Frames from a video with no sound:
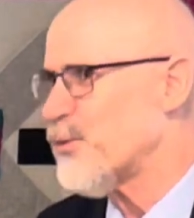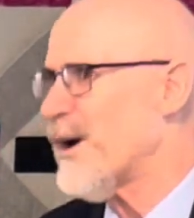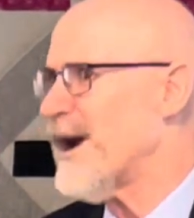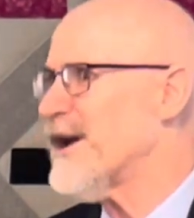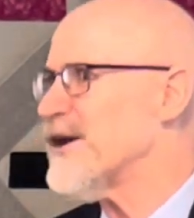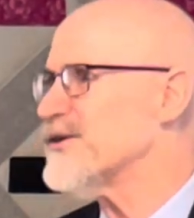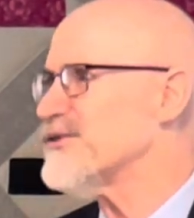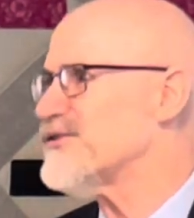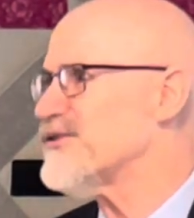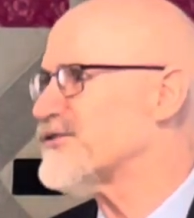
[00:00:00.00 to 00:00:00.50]

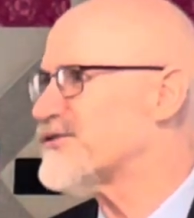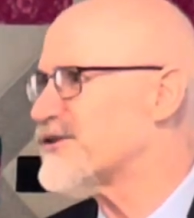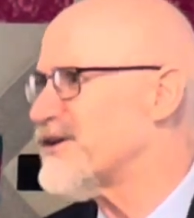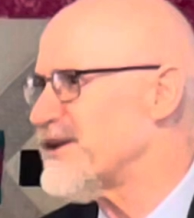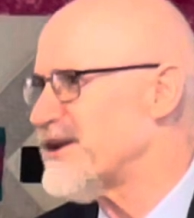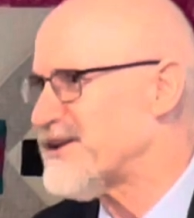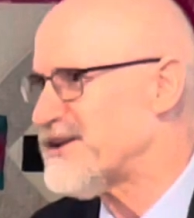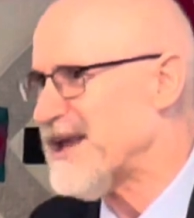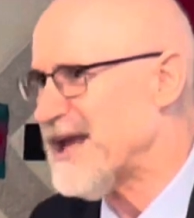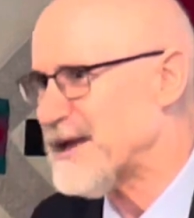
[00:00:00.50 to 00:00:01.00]
Where is this
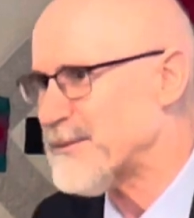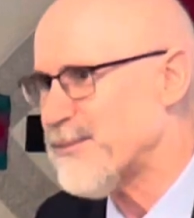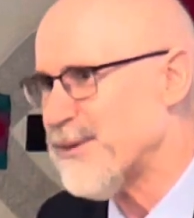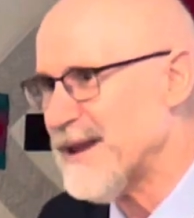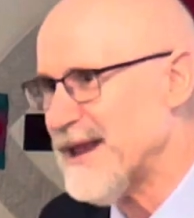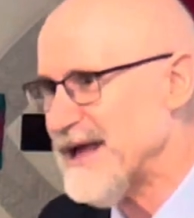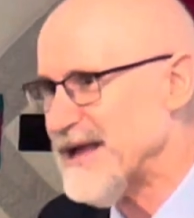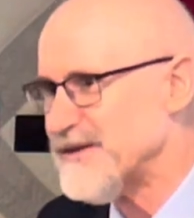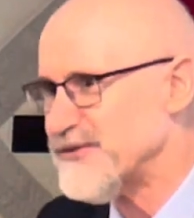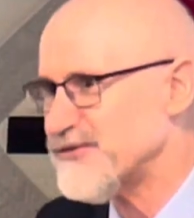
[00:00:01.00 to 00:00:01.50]
going to take
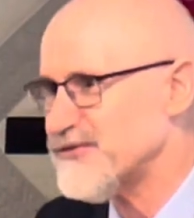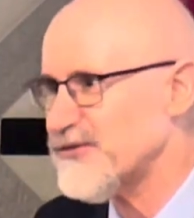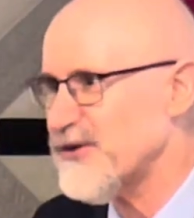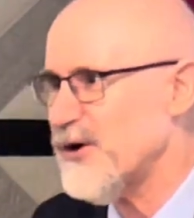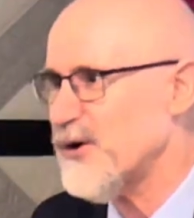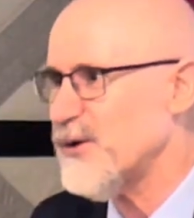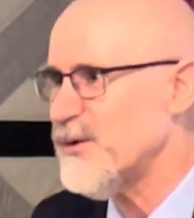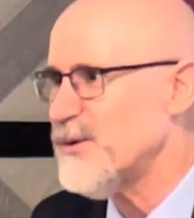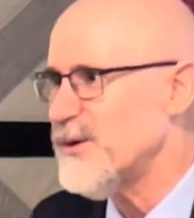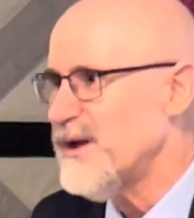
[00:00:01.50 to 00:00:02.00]
place?
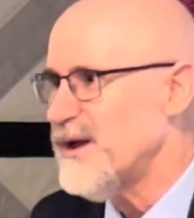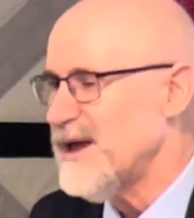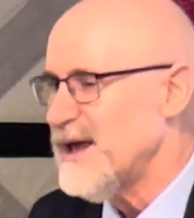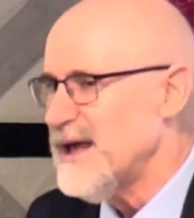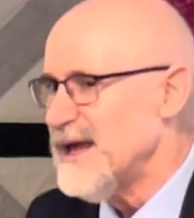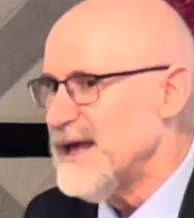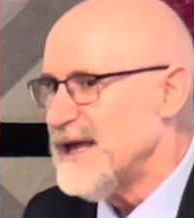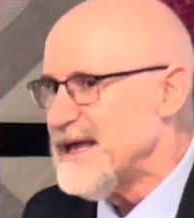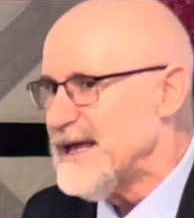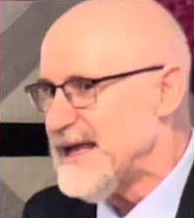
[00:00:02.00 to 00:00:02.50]
So
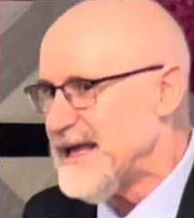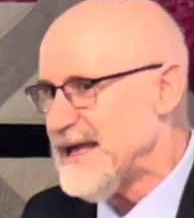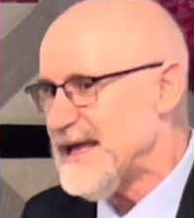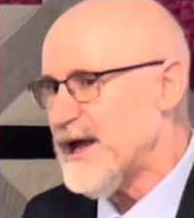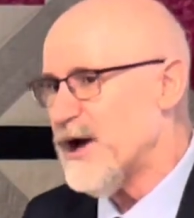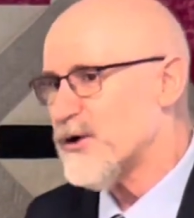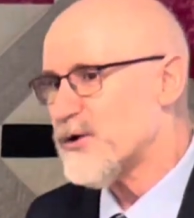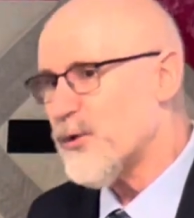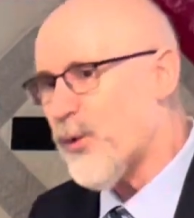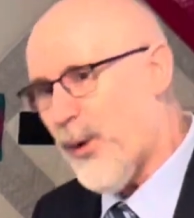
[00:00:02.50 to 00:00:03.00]
he
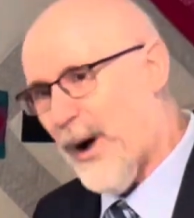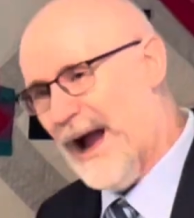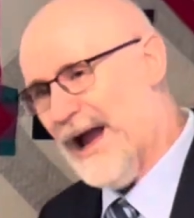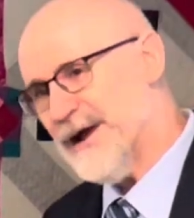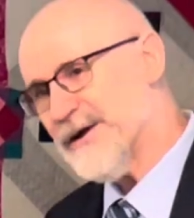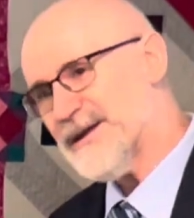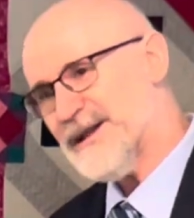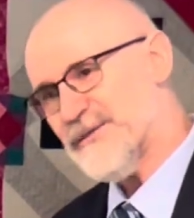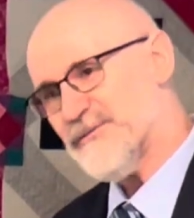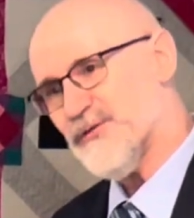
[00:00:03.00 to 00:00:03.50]

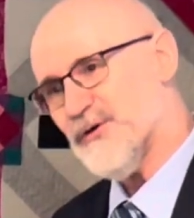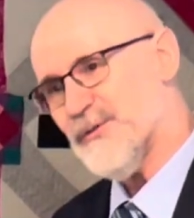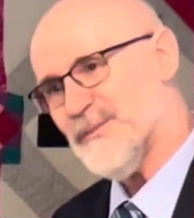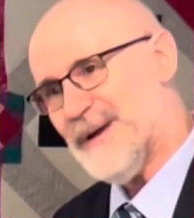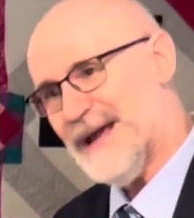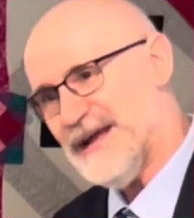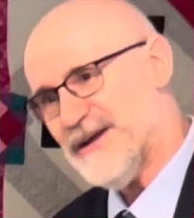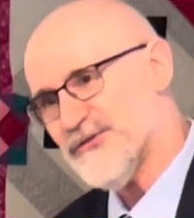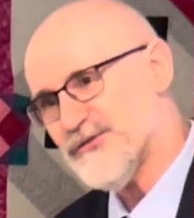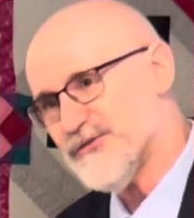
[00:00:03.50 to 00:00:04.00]
acquired
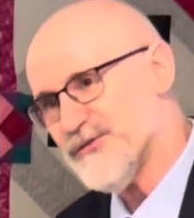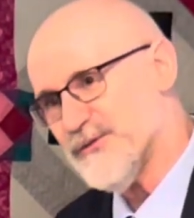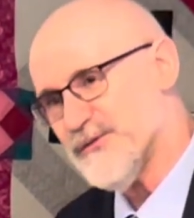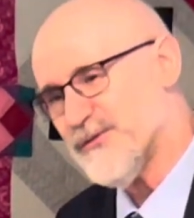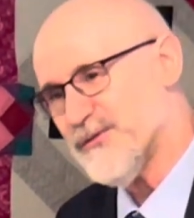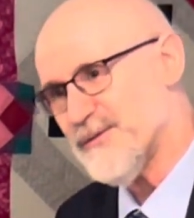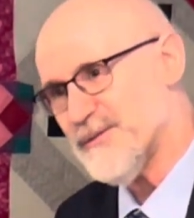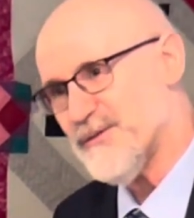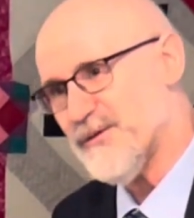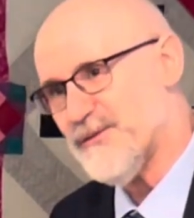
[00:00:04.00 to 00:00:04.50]
information
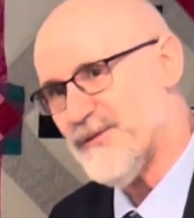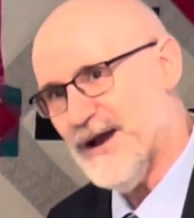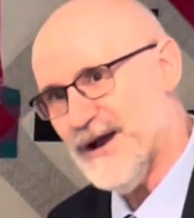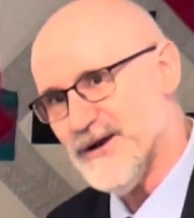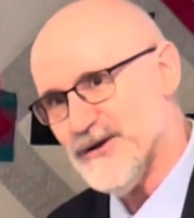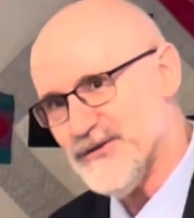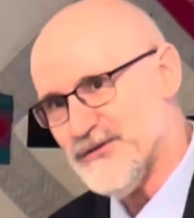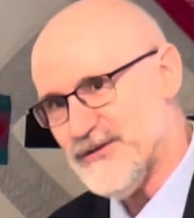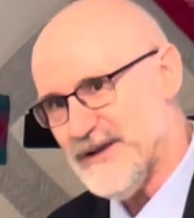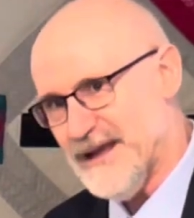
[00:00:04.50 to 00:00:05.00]
from the
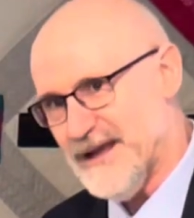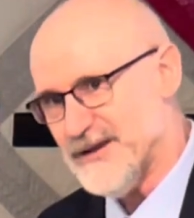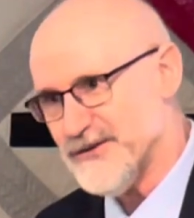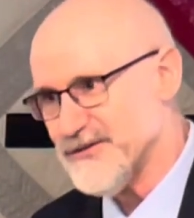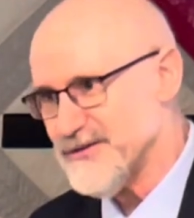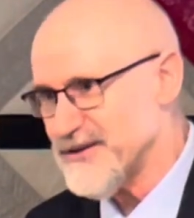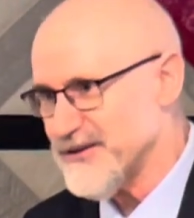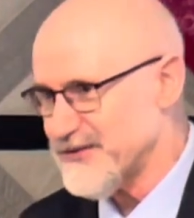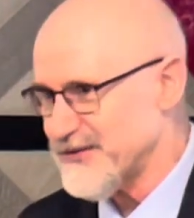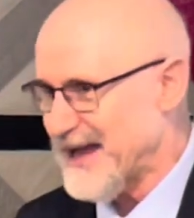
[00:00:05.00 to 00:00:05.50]

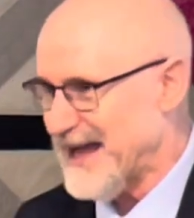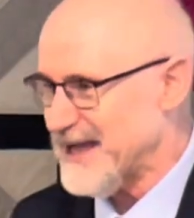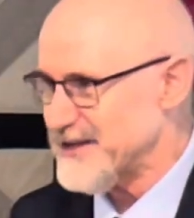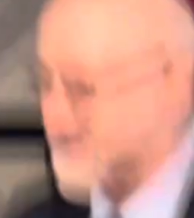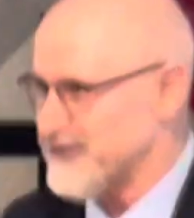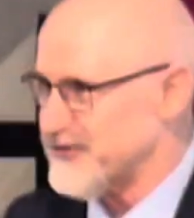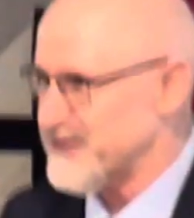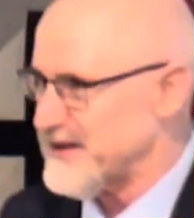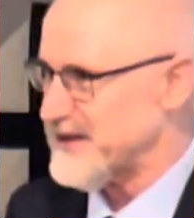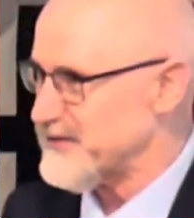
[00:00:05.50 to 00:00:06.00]
Pharisees and the
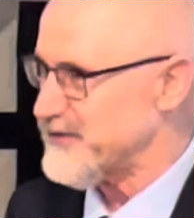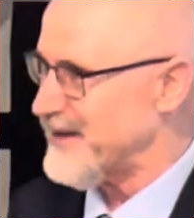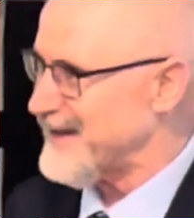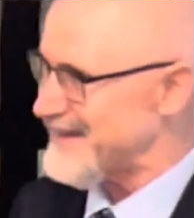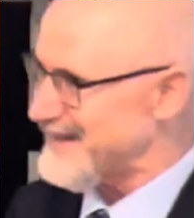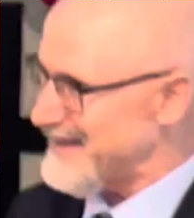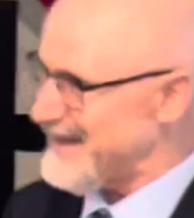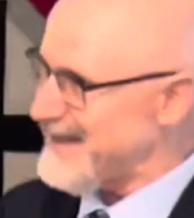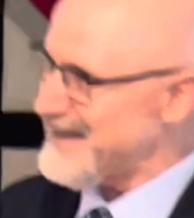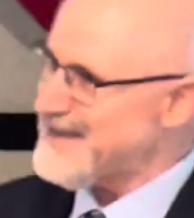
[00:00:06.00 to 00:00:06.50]
Sadducees,
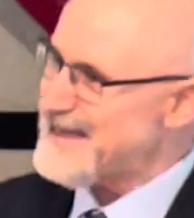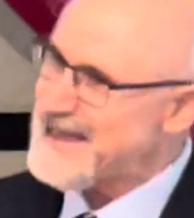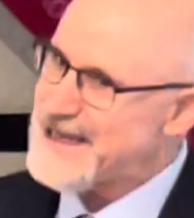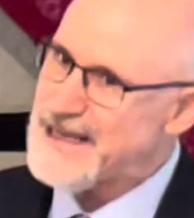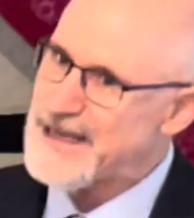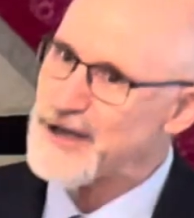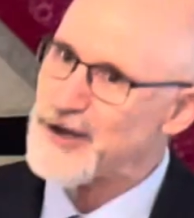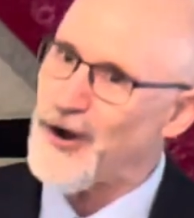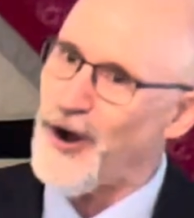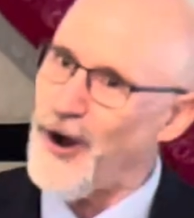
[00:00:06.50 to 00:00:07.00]
and then
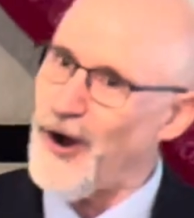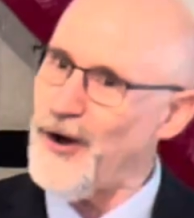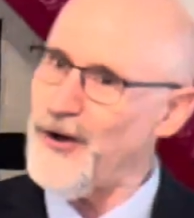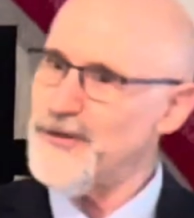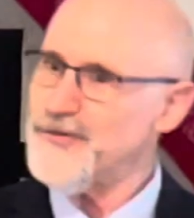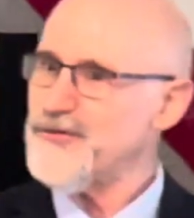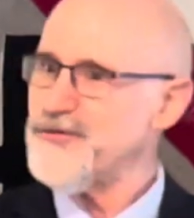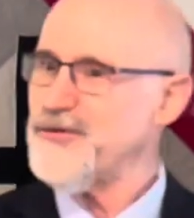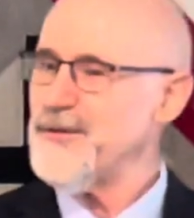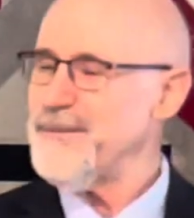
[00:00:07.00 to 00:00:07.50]
he
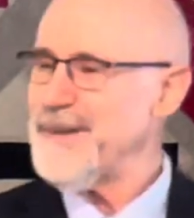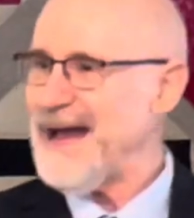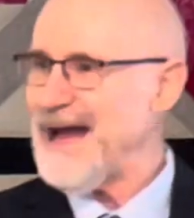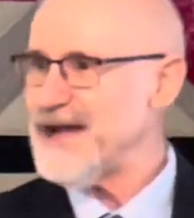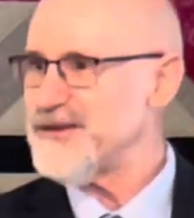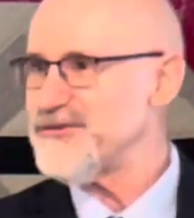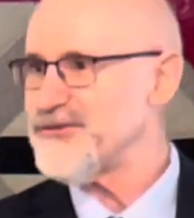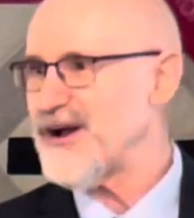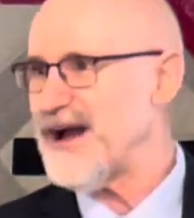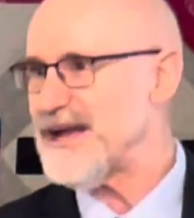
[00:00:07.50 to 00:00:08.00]
calls the
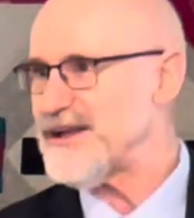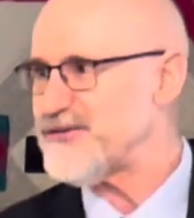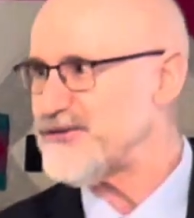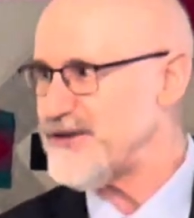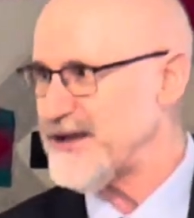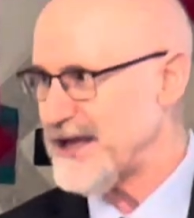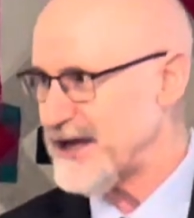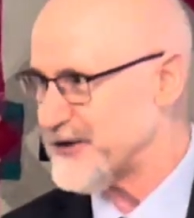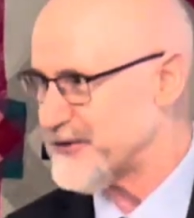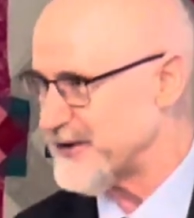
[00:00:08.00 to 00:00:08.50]
Magi
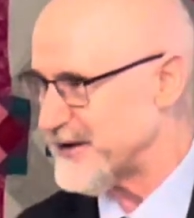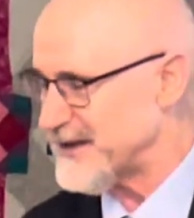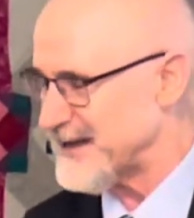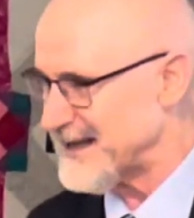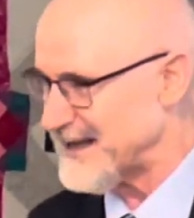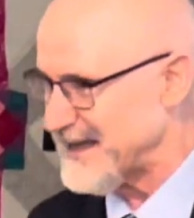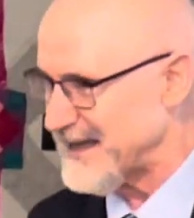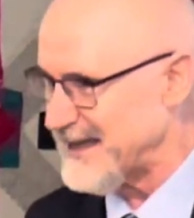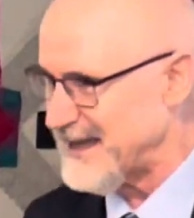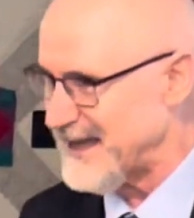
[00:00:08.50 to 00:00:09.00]

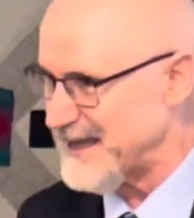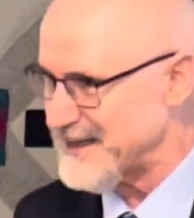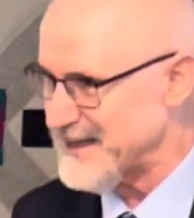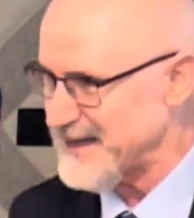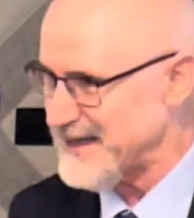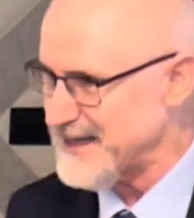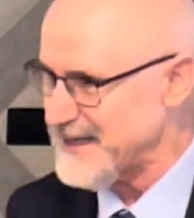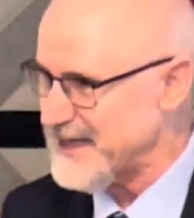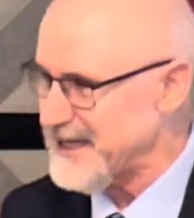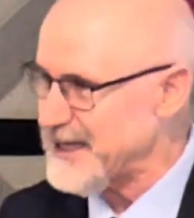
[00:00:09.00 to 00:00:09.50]
secretly,
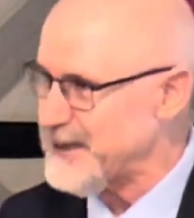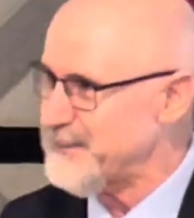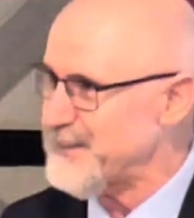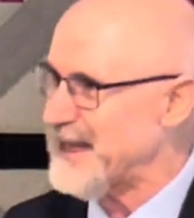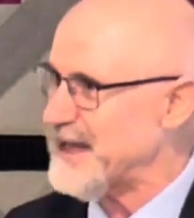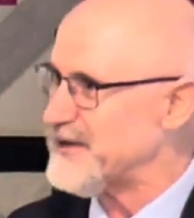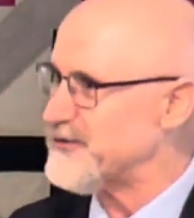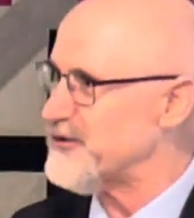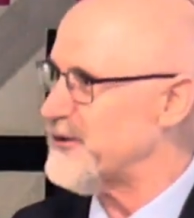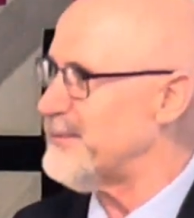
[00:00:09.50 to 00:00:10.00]
and then he
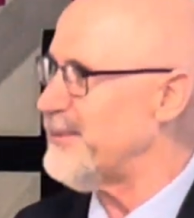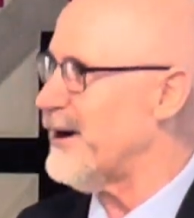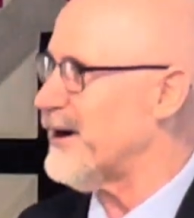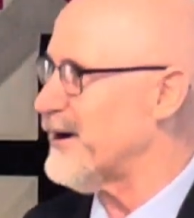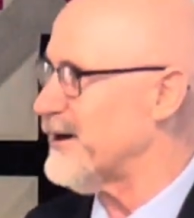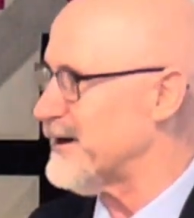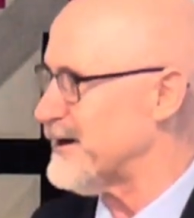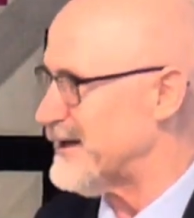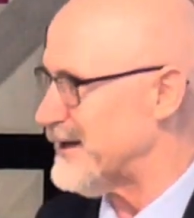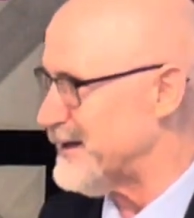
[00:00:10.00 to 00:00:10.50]
makes a
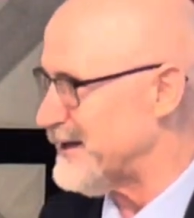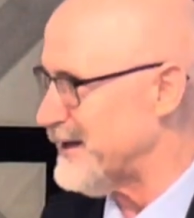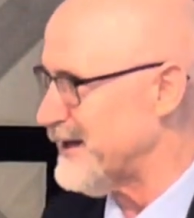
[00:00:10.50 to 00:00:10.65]
bargain.